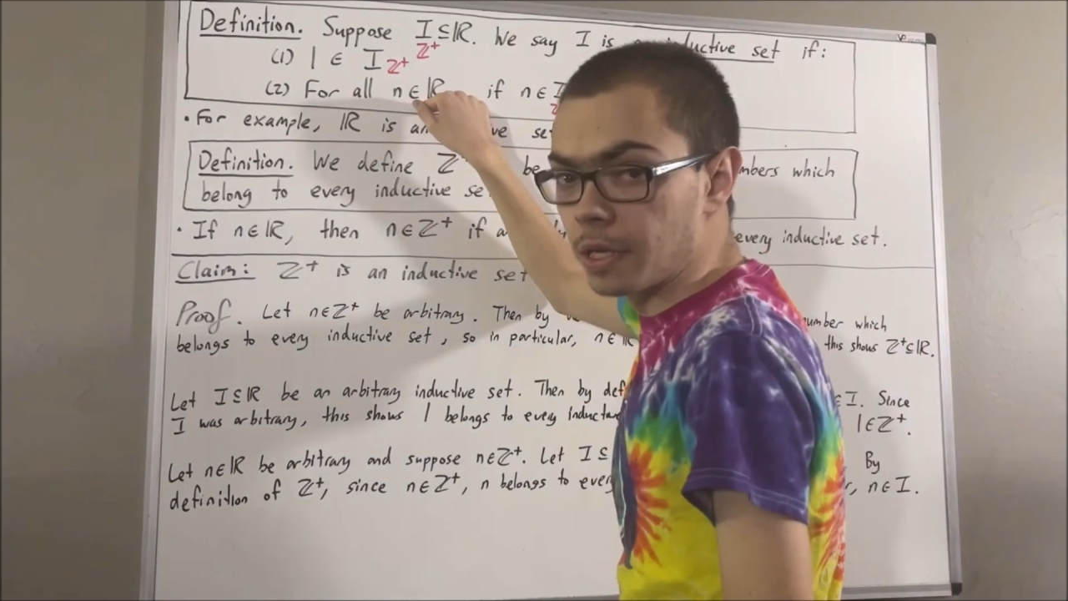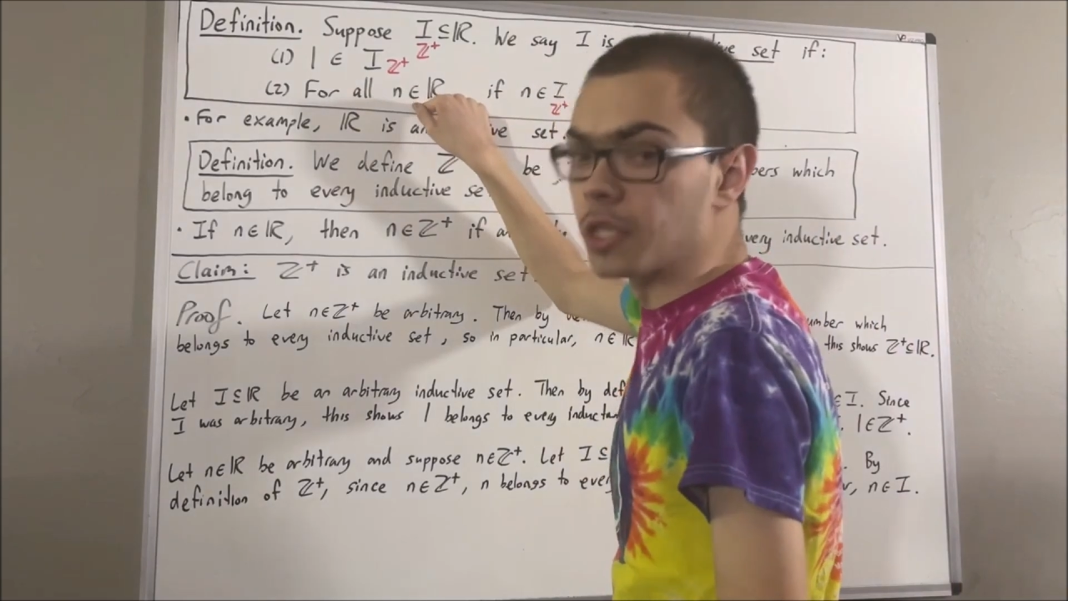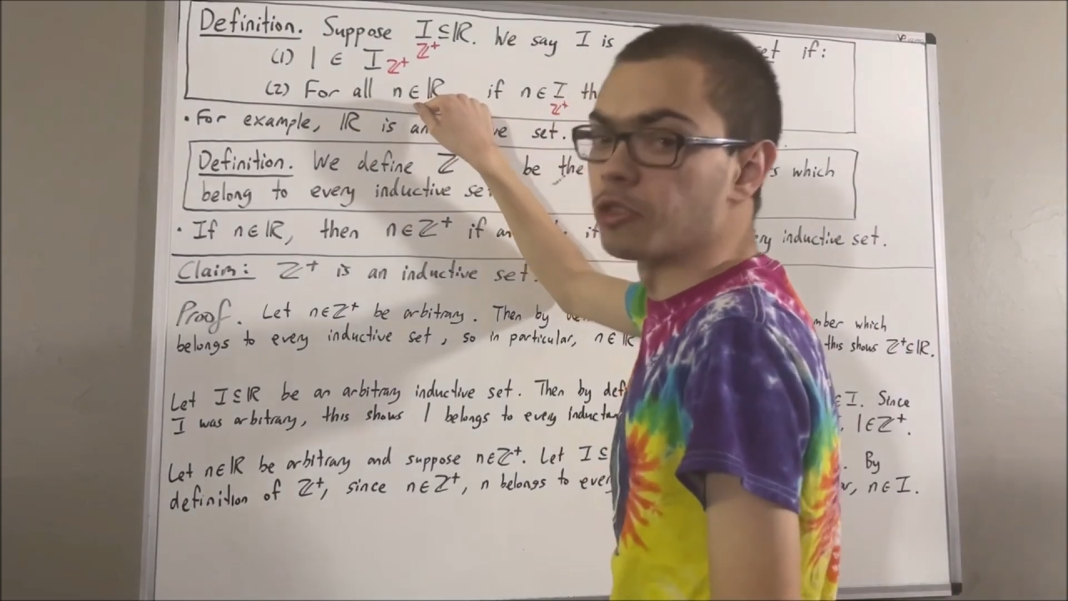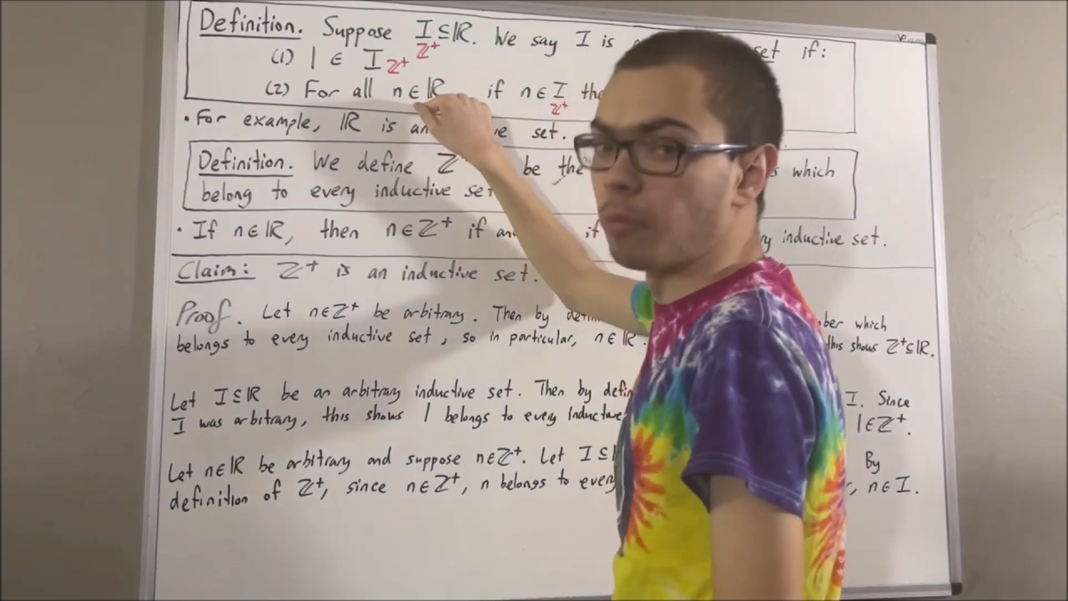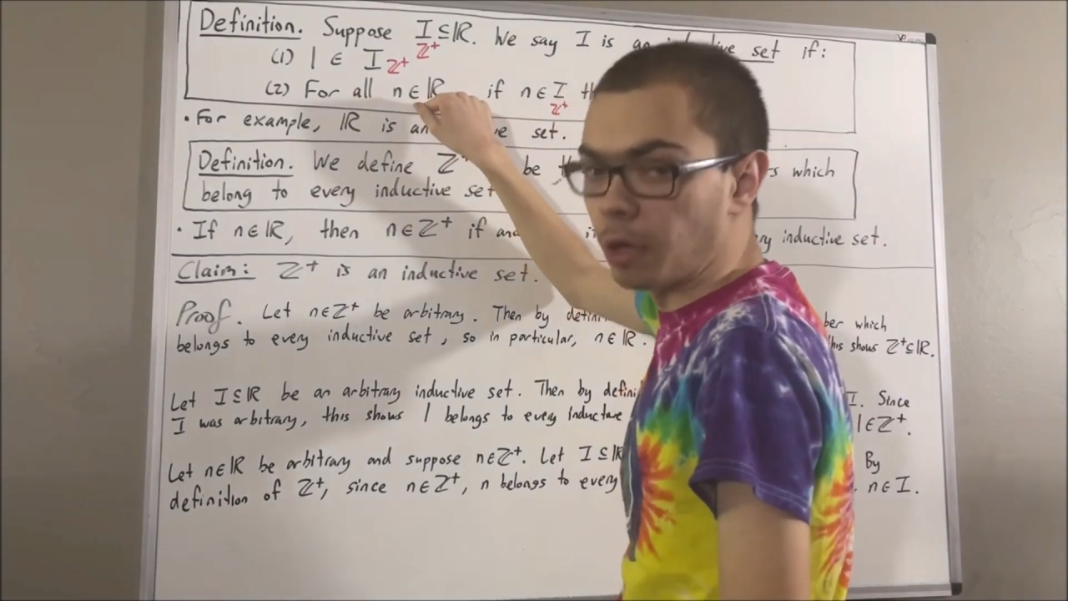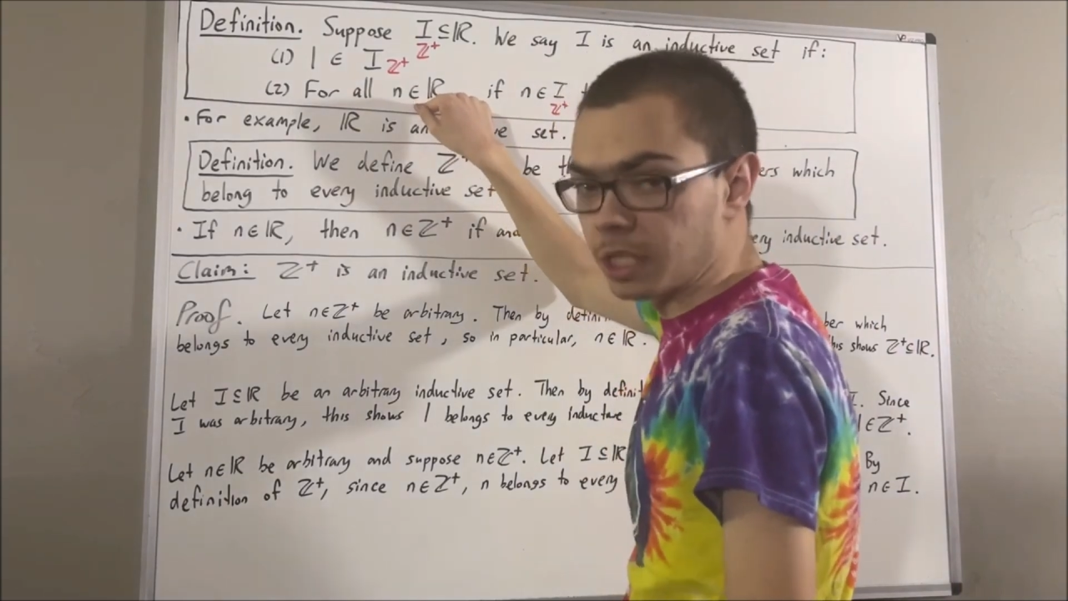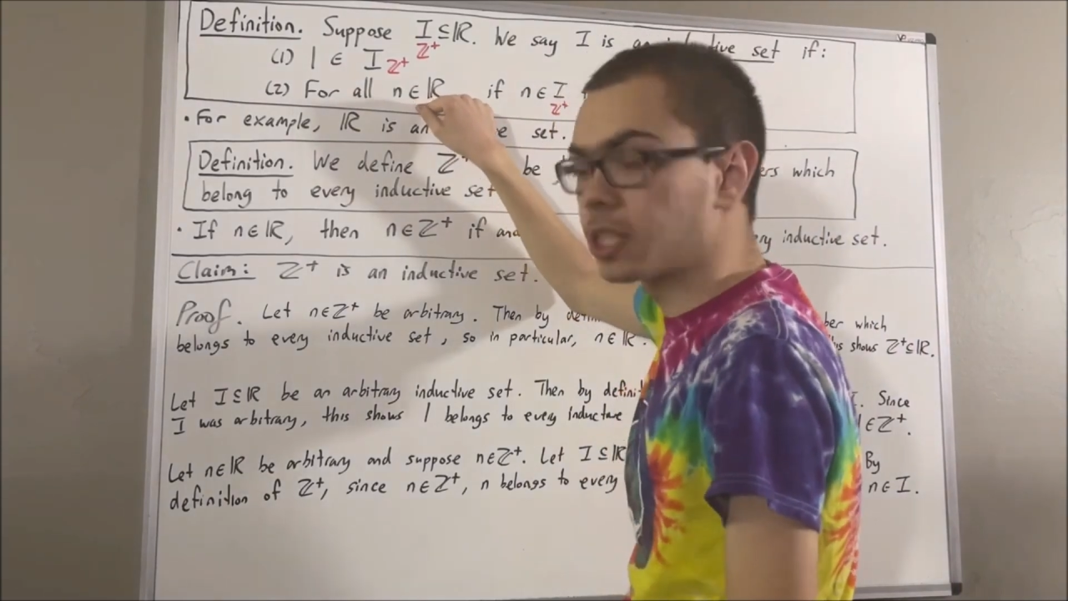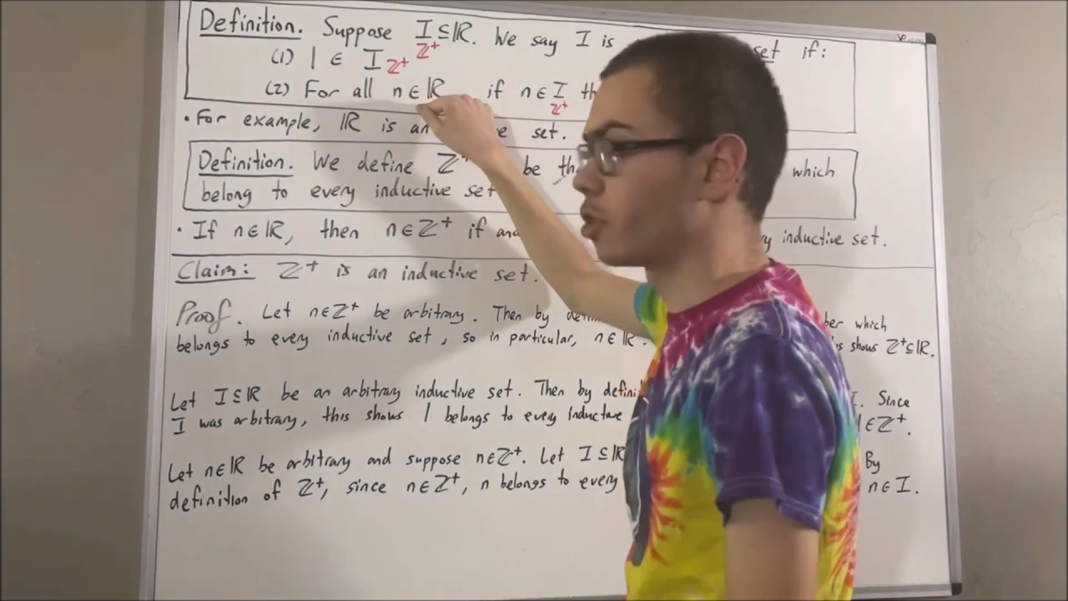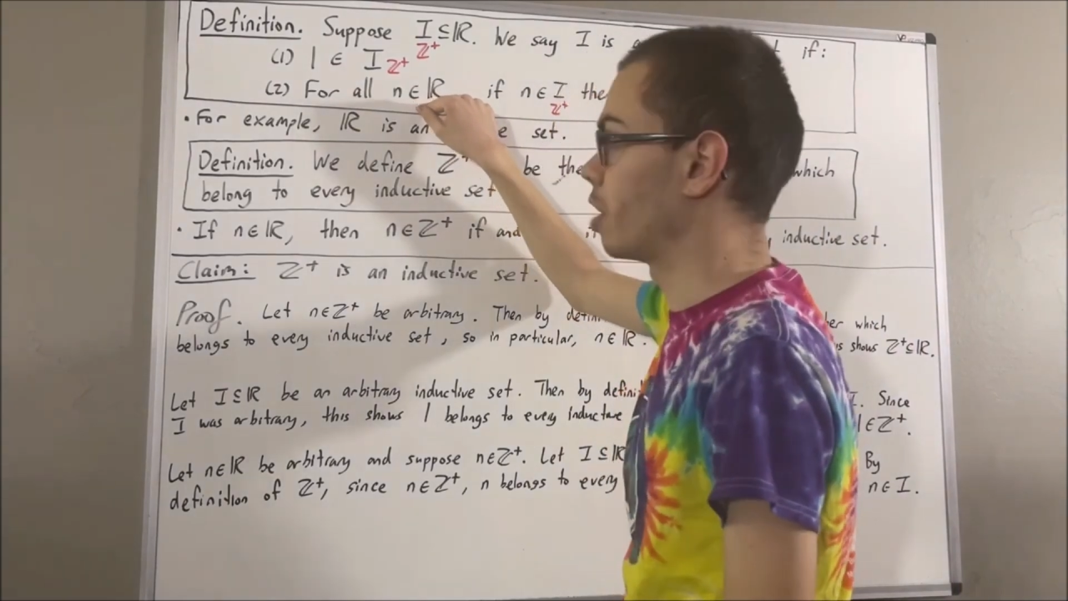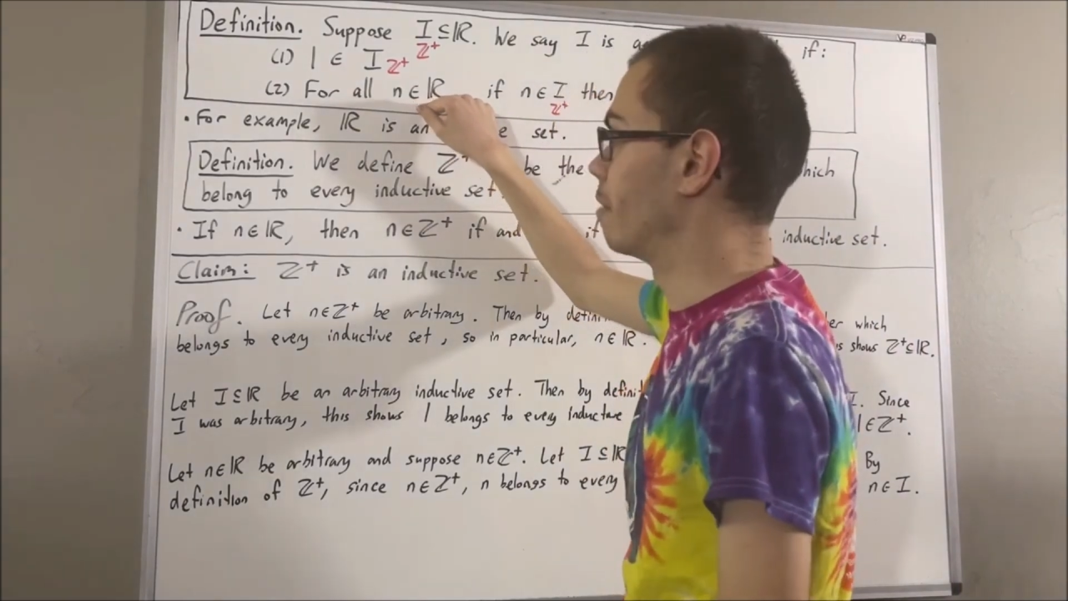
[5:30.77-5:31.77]
So in
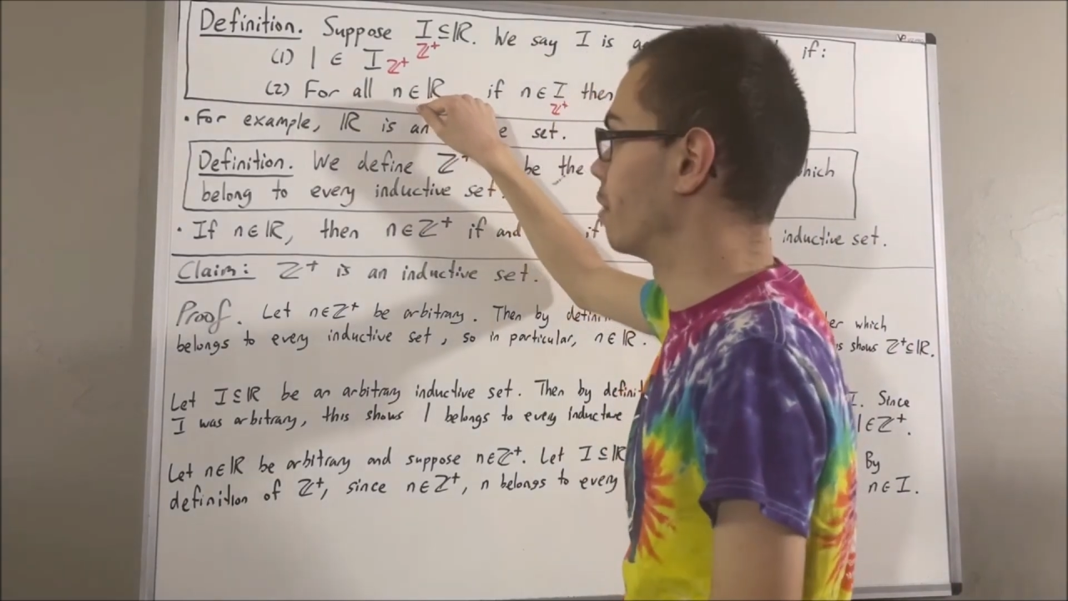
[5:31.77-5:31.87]
particular, it